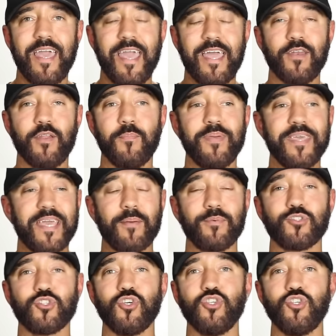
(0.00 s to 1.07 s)
and being
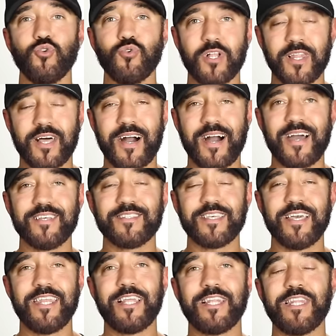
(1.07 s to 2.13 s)
able to utilize
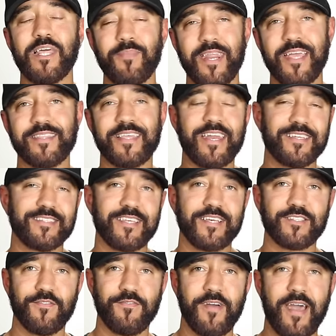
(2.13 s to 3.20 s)
and eliminate that
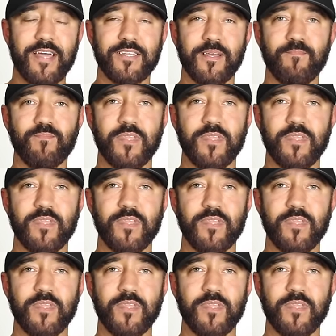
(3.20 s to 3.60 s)
excessive fat.